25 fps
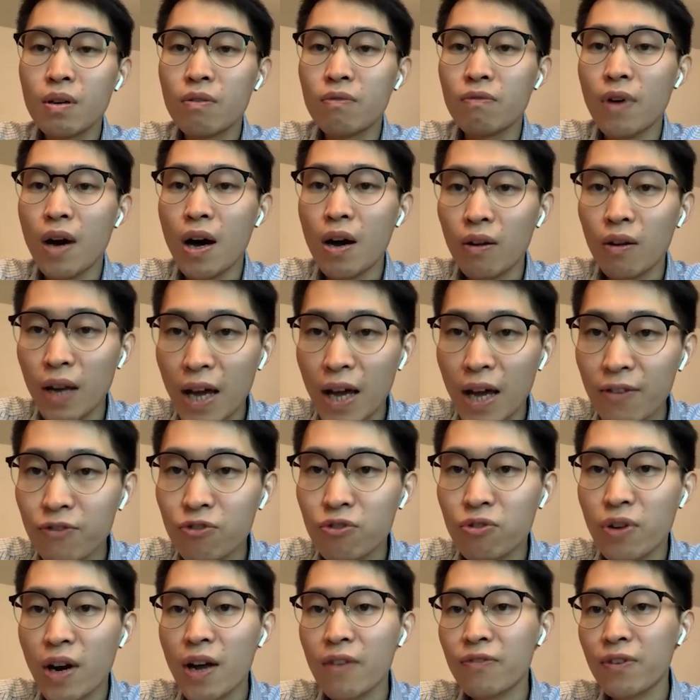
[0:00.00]
wildlife
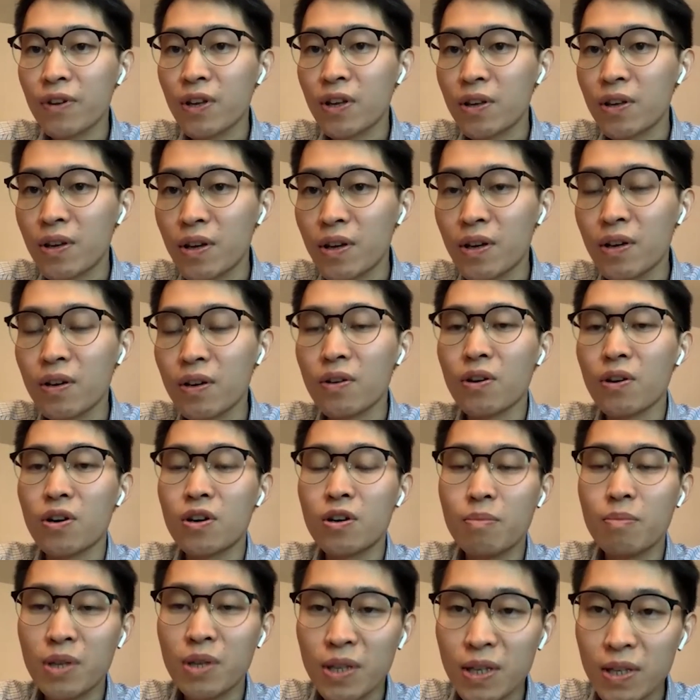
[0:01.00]
trafficking,
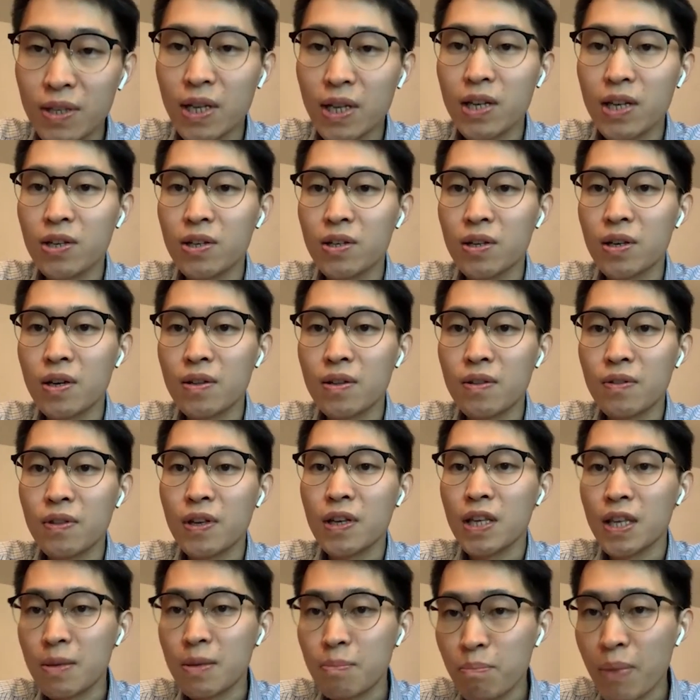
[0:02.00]
urbanization,
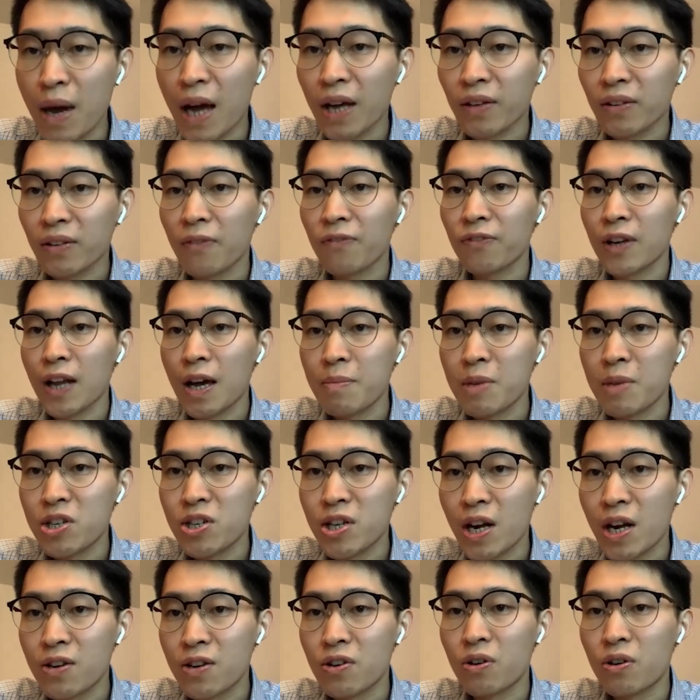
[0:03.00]
the impact of climate
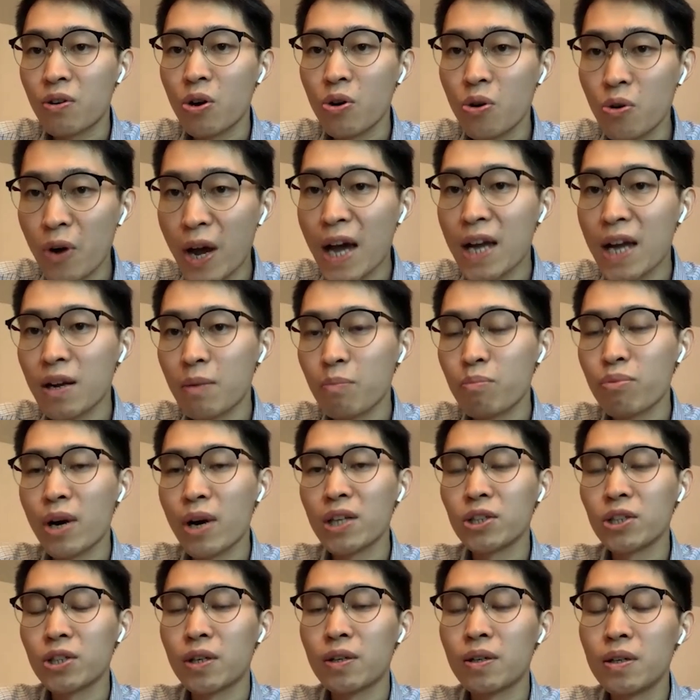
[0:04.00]
change are all adding
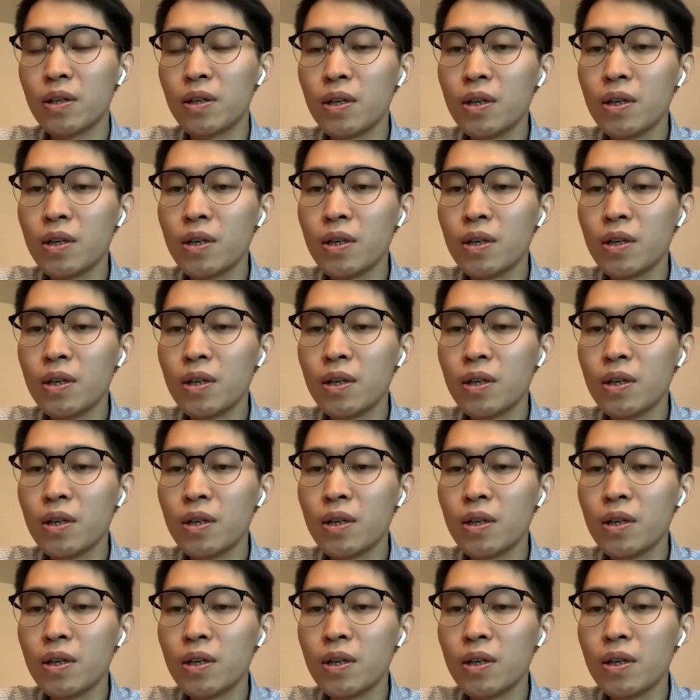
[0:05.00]
pressure